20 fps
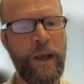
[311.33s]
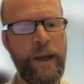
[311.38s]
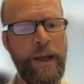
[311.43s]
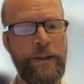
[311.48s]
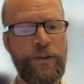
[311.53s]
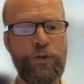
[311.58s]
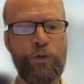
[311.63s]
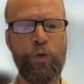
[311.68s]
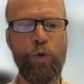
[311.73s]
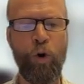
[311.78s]

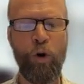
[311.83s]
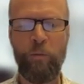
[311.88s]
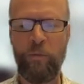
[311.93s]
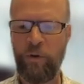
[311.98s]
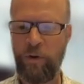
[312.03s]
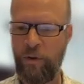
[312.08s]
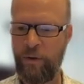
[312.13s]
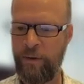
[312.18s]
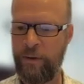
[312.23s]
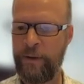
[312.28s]
it's
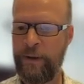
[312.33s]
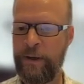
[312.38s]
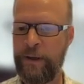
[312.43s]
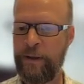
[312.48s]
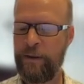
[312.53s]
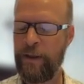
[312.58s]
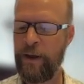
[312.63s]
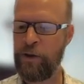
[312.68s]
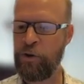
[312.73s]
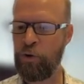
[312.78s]
normal
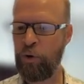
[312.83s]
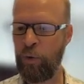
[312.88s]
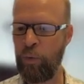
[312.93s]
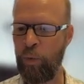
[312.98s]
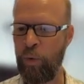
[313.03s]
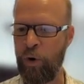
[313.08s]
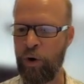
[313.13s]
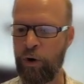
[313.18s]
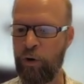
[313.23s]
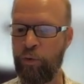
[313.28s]
that your
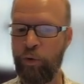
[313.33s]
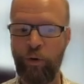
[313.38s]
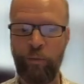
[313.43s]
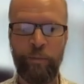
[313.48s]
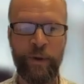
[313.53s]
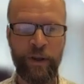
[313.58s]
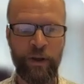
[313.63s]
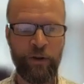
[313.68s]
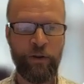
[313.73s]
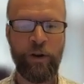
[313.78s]
work
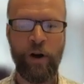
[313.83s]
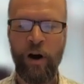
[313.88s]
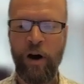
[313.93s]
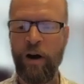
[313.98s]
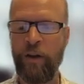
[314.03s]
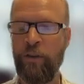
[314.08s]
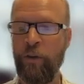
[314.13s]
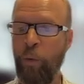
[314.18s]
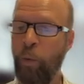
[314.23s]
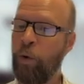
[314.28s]
would build
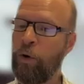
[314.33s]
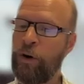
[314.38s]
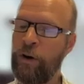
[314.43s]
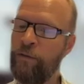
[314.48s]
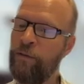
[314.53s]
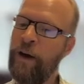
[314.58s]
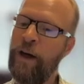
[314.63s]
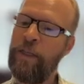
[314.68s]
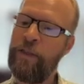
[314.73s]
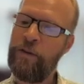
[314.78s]
on the work
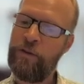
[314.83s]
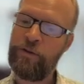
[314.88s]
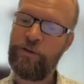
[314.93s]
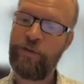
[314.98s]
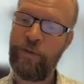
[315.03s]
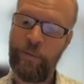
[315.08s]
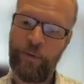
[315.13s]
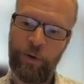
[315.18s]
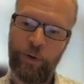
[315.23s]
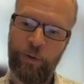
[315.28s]
of others
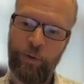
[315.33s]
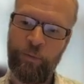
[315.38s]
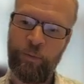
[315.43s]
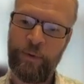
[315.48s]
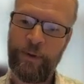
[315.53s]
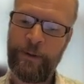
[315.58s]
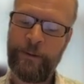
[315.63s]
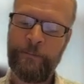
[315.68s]
from the group,